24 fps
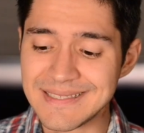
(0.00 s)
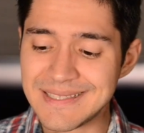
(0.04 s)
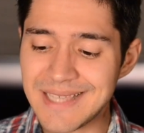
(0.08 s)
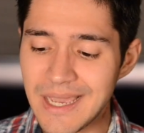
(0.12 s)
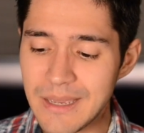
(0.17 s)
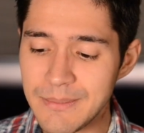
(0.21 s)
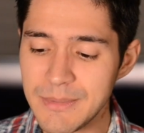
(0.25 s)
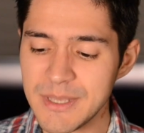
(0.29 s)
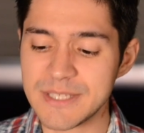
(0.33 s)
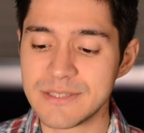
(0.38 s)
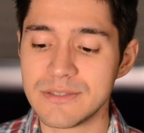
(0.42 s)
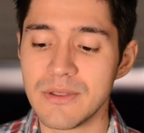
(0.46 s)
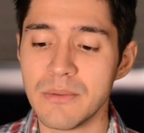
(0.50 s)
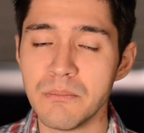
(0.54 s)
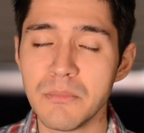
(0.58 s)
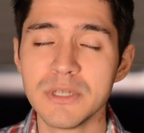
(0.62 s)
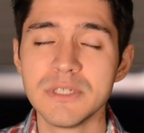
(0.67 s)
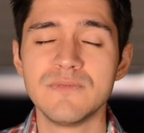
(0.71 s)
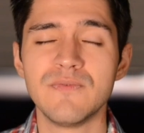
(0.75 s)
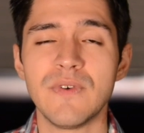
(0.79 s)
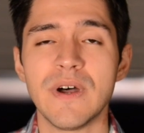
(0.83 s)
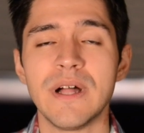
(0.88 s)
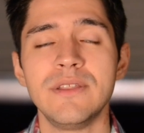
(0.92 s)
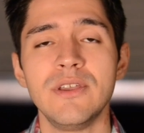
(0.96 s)
is the most
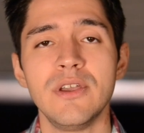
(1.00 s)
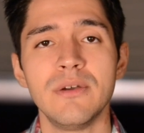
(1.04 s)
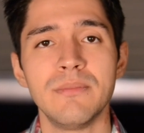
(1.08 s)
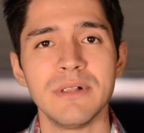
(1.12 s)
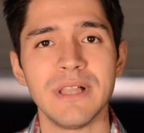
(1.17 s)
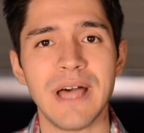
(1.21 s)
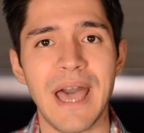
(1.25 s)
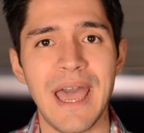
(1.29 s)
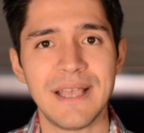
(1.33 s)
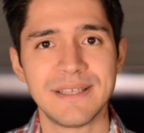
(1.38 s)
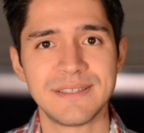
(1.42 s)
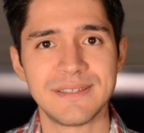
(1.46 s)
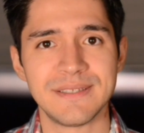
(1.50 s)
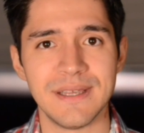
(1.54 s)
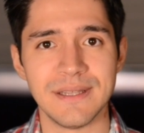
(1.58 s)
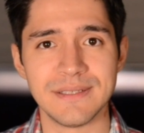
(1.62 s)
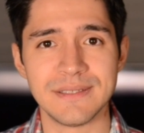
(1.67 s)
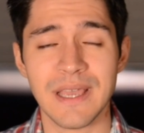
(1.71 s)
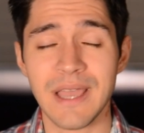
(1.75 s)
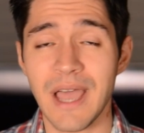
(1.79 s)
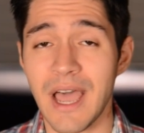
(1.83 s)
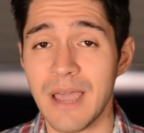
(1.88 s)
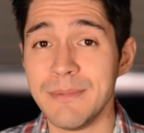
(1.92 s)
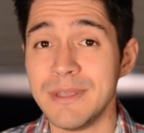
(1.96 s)
valuable asset.
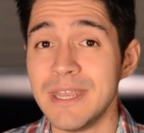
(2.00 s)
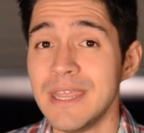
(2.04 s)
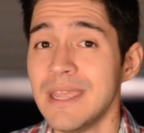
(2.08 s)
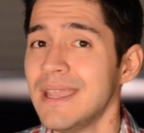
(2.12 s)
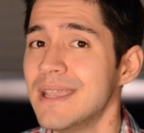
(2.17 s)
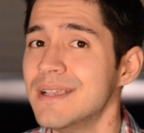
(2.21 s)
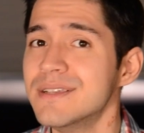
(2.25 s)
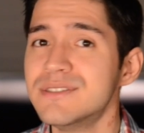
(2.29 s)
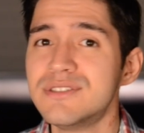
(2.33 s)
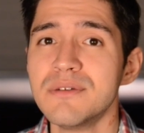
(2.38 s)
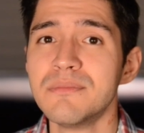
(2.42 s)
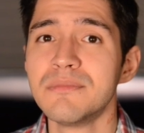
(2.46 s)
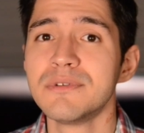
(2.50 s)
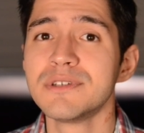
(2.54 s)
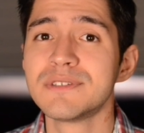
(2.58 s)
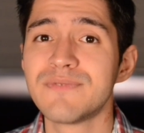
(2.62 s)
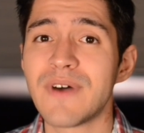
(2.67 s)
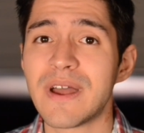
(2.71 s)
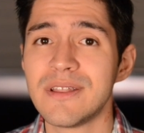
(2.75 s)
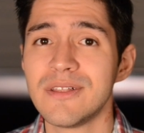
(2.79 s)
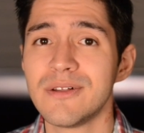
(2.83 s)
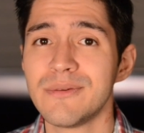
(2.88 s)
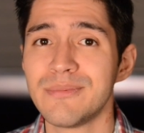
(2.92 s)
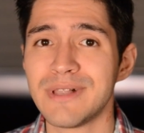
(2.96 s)
I mean, it's the most
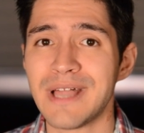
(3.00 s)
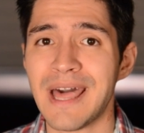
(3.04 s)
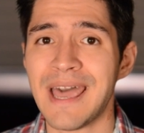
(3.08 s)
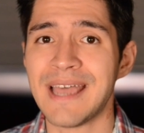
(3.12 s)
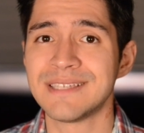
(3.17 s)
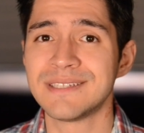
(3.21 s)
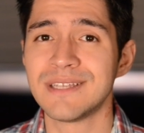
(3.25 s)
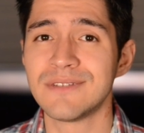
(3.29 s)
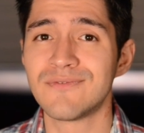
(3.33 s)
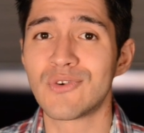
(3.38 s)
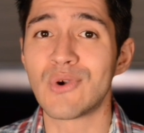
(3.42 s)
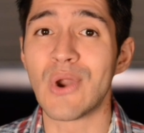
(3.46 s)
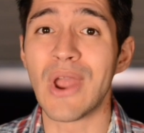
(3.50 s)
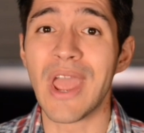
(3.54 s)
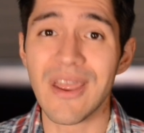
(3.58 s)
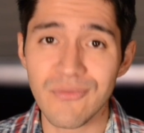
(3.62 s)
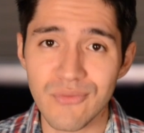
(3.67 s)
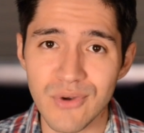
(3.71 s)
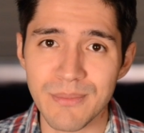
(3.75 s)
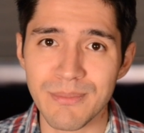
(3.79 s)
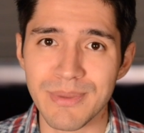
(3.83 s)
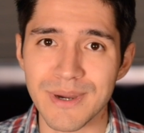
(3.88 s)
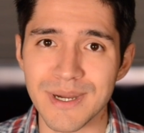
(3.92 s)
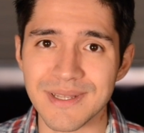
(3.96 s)
valuable asset for
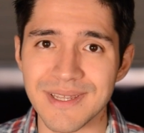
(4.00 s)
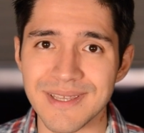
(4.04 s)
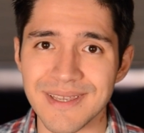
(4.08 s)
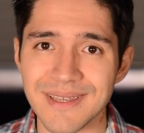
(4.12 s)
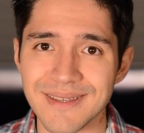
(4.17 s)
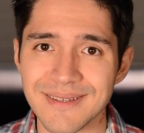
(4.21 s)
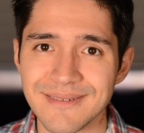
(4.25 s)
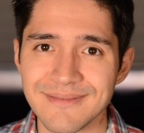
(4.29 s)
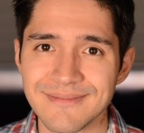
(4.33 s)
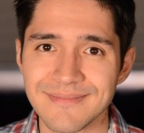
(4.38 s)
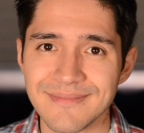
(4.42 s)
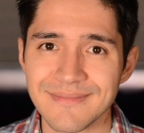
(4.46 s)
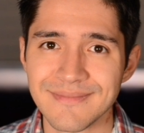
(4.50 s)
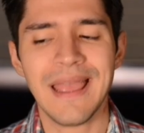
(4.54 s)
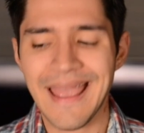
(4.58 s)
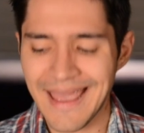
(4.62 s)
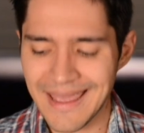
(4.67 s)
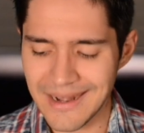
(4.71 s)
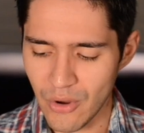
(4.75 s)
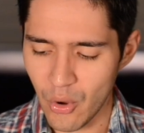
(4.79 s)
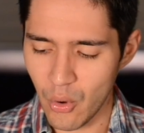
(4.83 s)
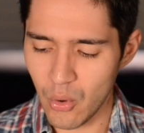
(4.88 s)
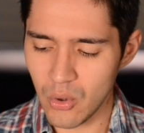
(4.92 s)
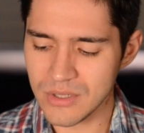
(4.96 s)
everybody.
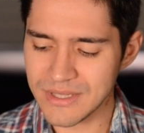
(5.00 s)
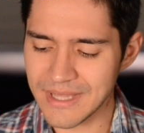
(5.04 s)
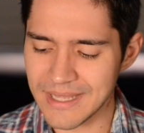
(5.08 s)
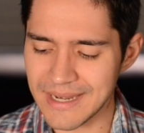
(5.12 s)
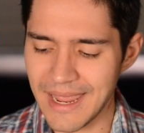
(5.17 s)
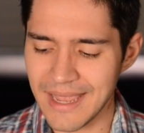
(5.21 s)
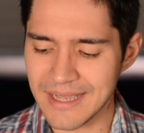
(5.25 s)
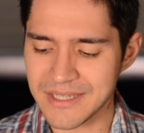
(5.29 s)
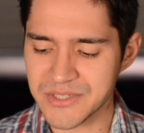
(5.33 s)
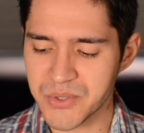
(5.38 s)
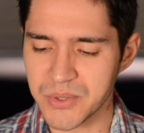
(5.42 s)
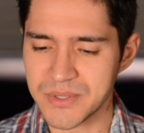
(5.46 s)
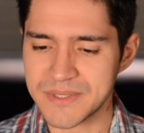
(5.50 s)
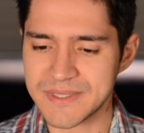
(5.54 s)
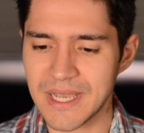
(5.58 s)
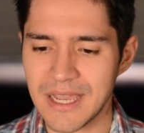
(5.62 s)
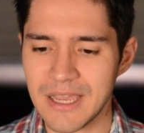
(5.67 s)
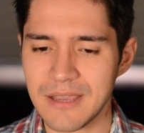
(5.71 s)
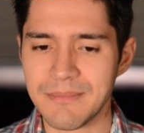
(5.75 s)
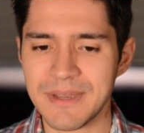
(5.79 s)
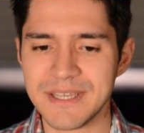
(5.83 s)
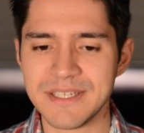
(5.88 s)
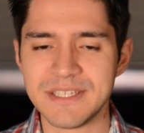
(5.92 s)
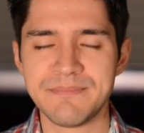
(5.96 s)
And all that extra
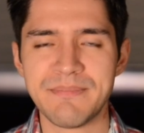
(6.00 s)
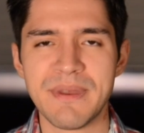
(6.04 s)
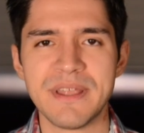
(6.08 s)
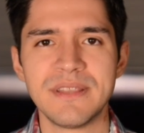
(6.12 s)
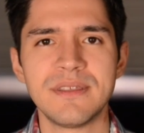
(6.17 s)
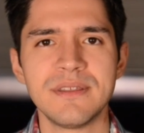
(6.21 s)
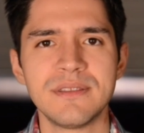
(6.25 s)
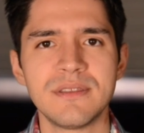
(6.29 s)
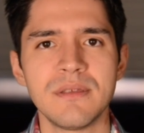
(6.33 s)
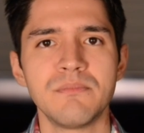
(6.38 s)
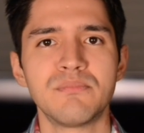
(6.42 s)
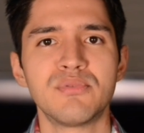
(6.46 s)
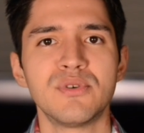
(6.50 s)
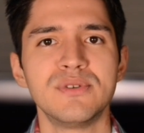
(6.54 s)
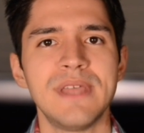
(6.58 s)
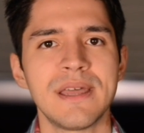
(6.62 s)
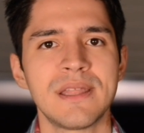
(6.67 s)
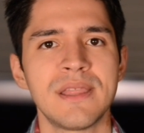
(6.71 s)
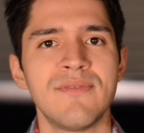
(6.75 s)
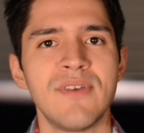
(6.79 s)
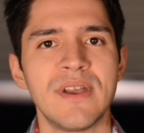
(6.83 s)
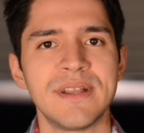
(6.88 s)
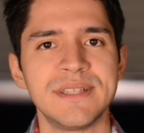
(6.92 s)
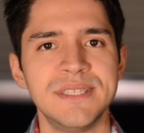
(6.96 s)
time, I spent it in
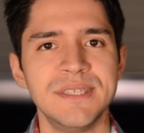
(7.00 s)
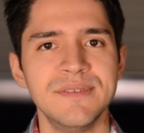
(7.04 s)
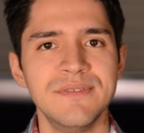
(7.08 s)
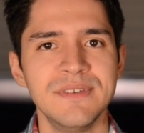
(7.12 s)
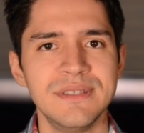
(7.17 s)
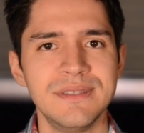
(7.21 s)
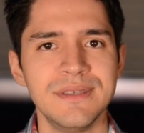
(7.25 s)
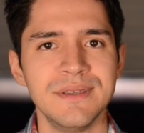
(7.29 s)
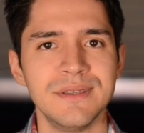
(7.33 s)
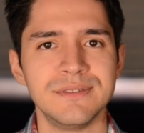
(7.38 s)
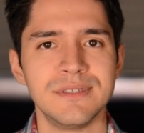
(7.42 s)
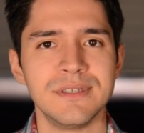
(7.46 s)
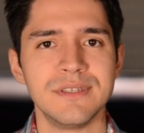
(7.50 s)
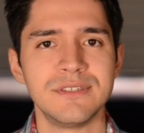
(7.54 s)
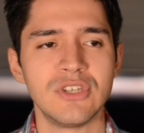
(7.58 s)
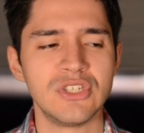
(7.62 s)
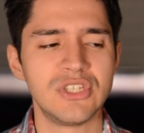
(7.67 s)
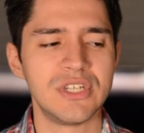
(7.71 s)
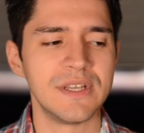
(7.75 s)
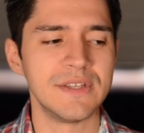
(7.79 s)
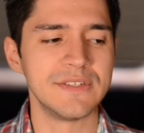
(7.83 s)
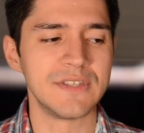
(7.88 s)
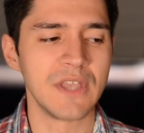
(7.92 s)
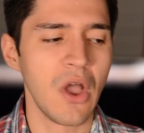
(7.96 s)
productive activities
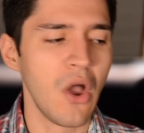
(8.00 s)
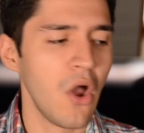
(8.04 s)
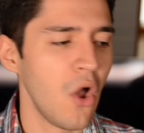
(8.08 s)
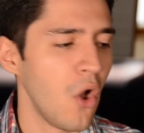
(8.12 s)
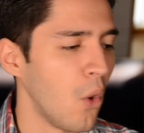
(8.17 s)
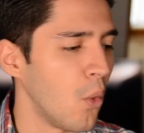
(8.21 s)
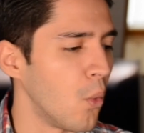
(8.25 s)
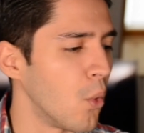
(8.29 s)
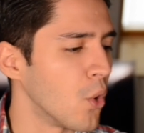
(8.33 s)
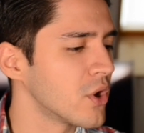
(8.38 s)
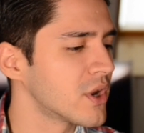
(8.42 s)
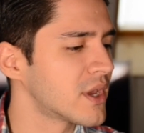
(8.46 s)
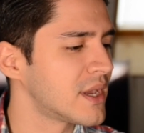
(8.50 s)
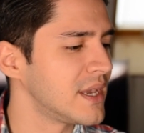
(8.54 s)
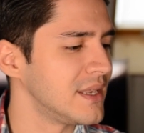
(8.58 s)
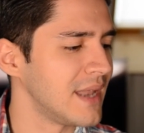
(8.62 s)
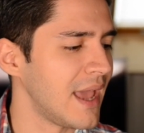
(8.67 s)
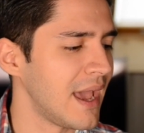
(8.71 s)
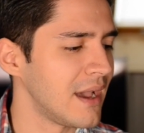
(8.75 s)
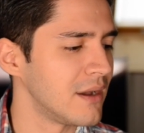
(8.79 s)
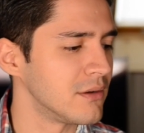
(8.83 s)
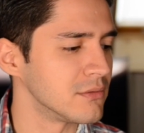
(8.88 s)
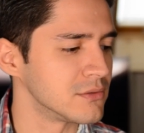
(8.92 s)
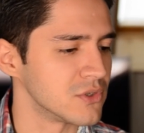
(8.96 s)
such as working
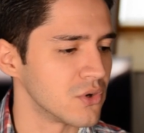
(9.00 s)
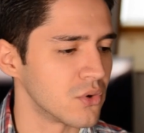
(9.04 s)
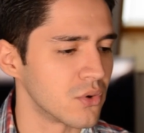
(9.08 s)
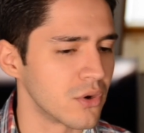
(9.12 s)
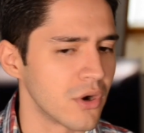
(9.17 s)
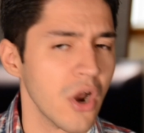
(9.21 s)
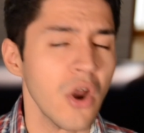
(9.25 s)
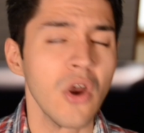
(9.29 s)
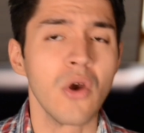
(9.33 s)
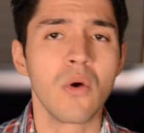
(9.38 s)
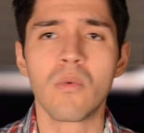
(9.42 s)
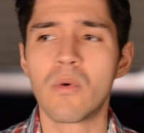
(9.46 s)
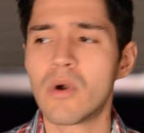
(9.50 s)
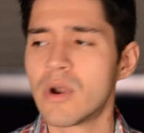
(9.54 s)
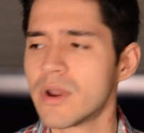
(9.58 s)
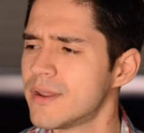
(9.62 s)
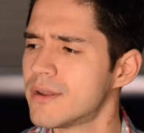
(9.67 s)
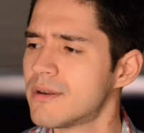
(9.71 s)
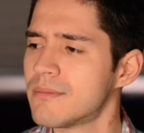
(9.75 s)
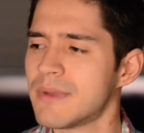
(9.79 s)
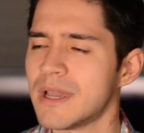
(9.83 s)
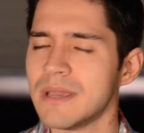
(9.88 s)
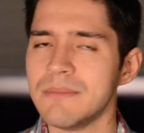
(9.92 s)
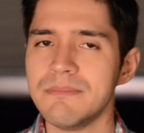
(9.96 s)
out or working
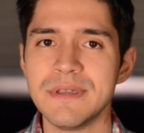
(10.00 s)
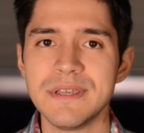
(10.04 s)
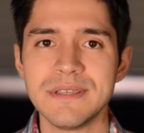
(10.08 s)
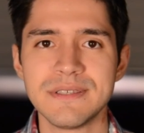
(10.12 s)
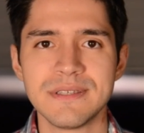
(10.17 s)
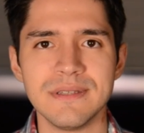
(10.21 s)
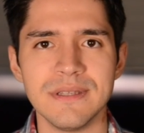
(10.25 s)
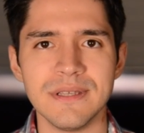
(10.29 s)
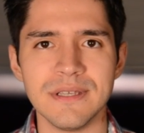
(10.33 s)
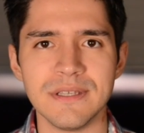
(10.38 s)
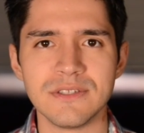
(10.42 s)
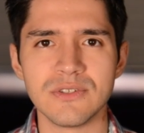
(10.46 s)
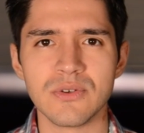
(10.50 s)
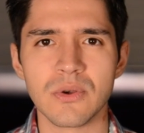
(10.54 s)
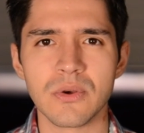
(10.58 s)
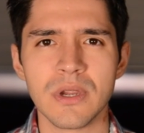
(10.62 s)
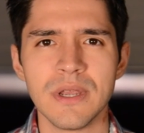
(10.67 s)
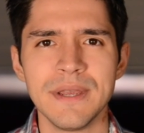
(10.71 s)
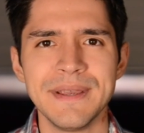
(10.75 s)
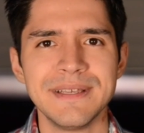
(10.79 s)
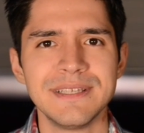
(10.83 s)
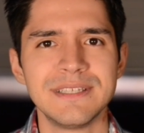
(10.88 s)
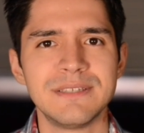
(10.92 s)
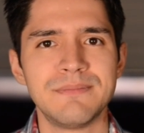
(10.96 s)
on my business or
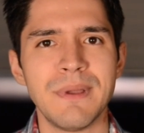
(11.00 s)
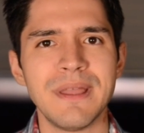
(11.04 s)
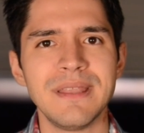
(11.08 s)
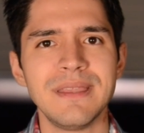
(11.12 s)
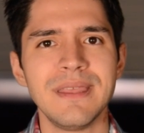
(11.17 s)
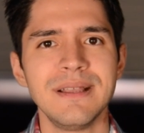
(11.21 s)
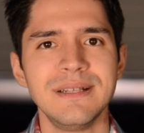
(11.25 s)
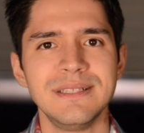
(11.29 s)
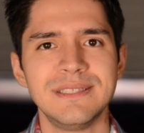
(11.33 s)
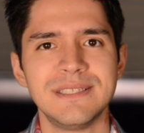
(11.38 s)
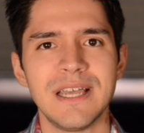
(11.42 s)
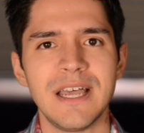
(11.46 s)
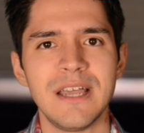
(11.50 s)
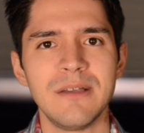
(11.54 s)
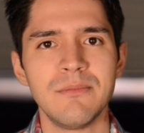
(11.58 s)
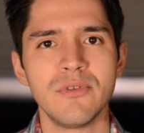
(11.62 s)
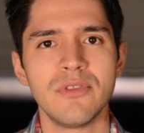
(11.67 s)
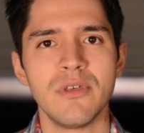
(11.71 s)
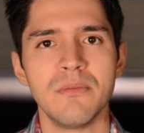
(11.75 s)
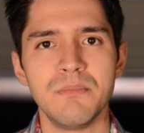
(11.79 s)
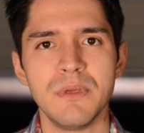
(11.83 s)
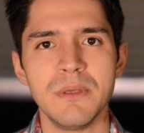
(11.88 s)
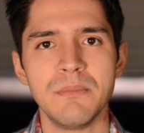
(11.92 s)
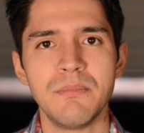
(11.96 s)
spending time with
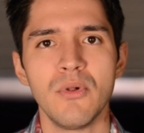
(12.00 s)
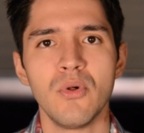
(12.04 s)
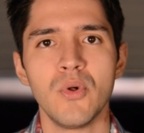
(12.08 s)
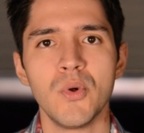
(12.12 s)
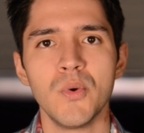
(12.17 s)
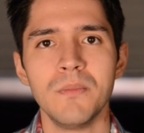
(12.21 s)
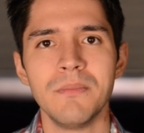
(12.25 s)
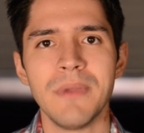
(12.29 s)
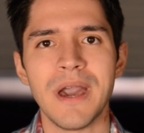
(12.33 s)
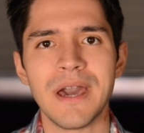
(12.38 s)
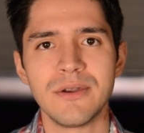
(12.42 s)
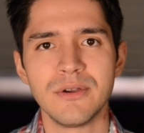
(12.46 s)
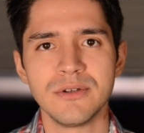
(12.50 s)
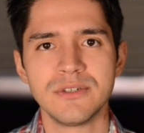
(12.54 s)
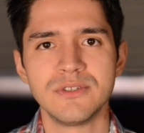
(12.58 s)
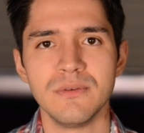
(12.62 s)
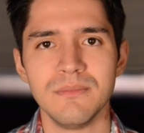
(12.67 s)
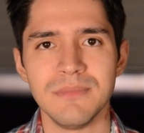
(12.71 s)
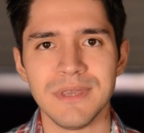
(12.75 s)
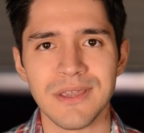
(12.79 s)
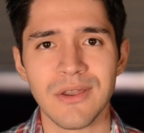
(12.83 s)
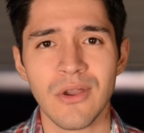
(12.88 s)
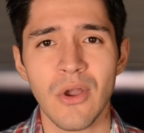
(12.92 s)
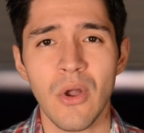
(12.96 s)
the people who matter to
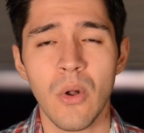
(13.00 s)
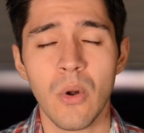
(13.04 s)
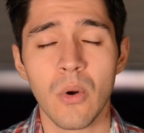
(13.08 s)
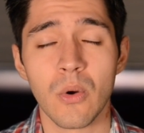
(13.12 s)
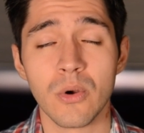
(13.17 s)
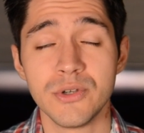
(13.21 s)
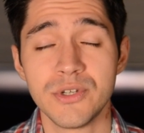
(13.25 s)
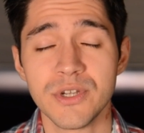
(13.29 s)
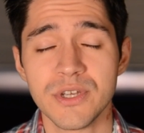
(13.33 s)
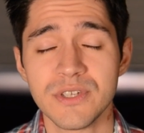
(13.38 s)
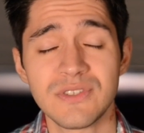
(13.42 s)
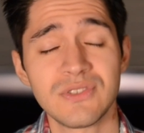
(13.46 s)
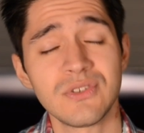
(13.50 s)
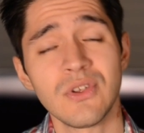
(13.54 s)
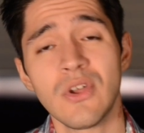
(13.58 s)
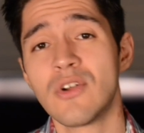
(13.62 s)
me or just